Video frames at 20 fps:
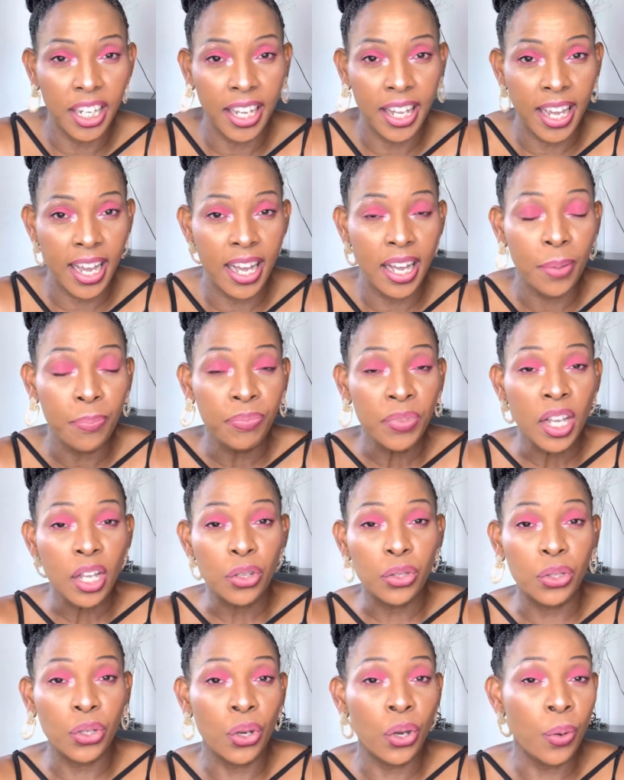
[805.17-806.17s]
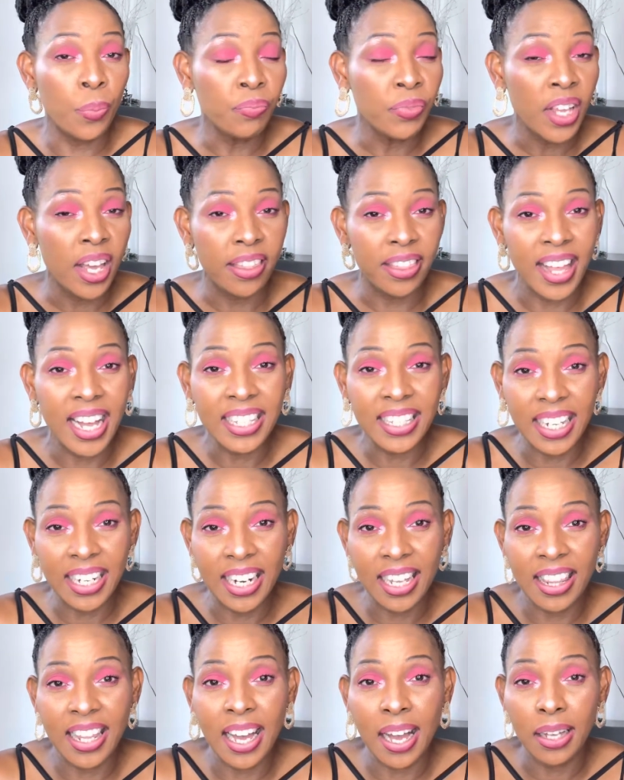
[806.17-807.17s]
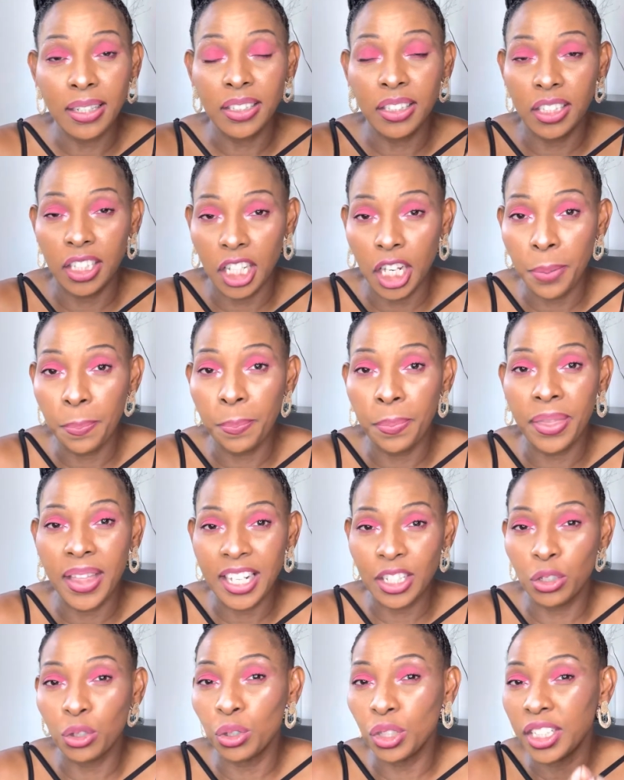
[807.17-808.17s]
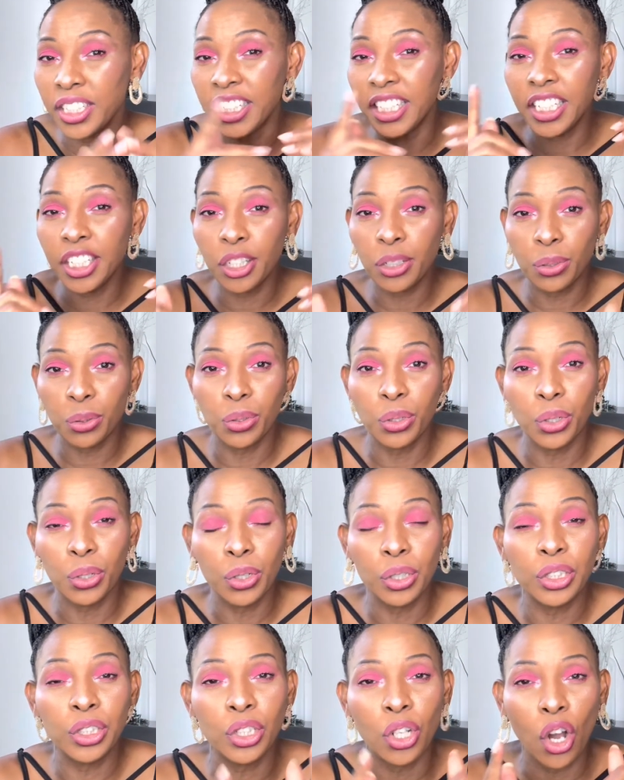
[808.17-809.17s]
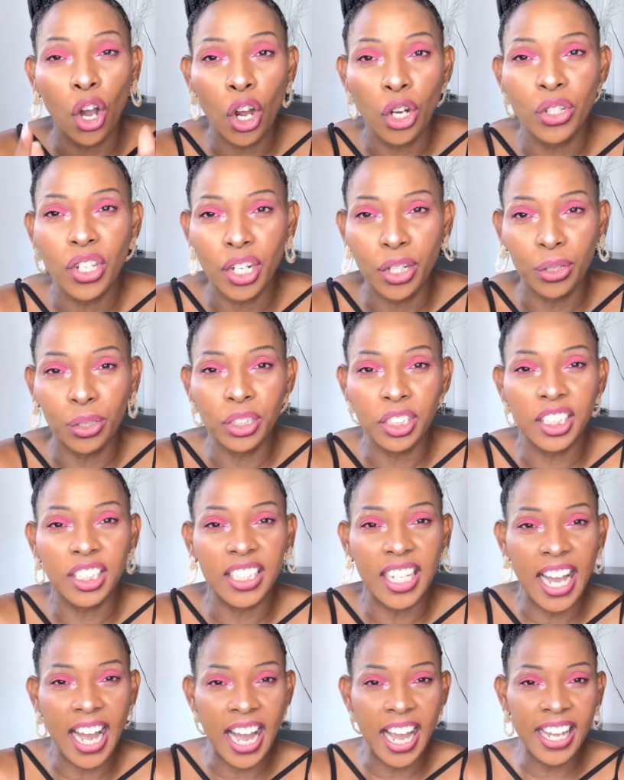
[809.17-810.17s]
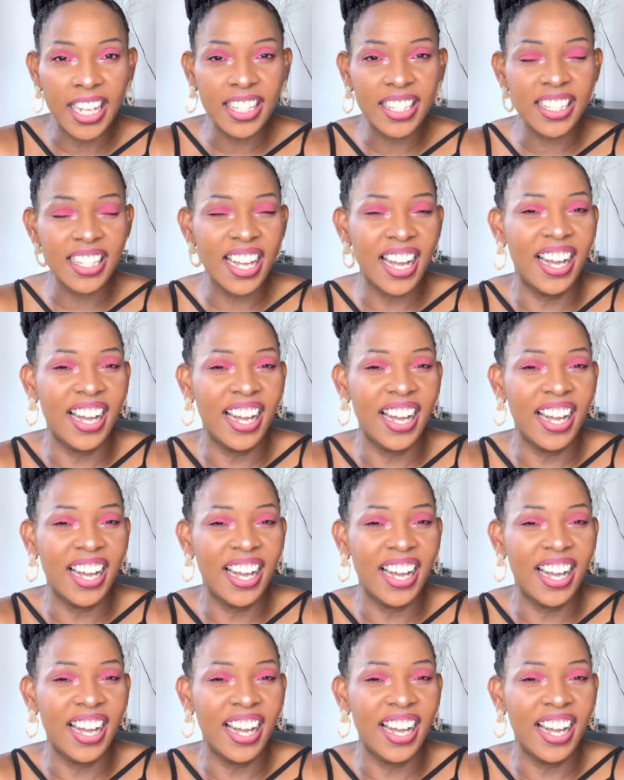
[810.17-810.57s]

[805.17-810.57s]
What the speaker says: Yeah, so that's another tip that you need to note on your notes, guys.